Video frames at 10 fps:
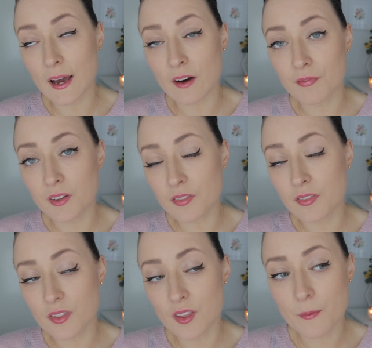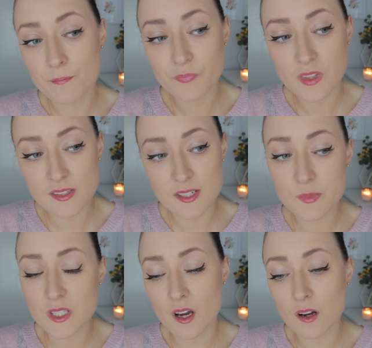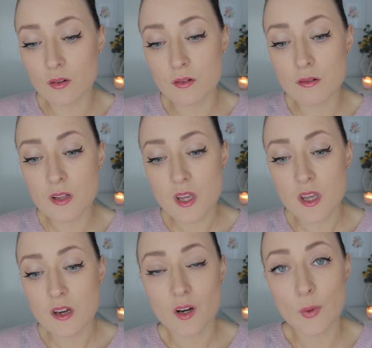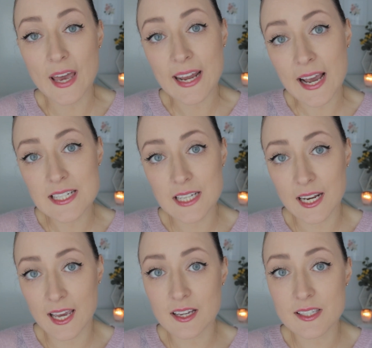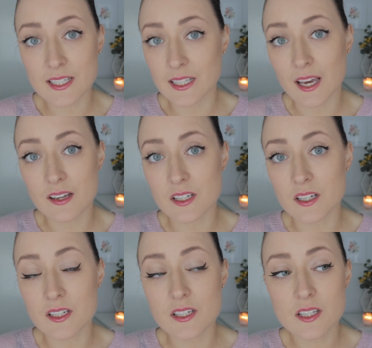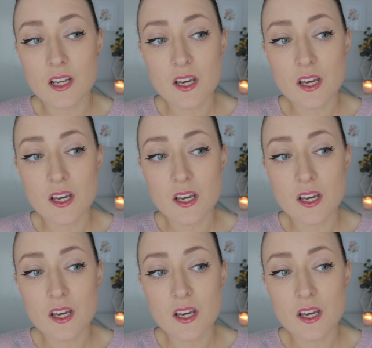our fifth stim cycle, we had 18 eggs collected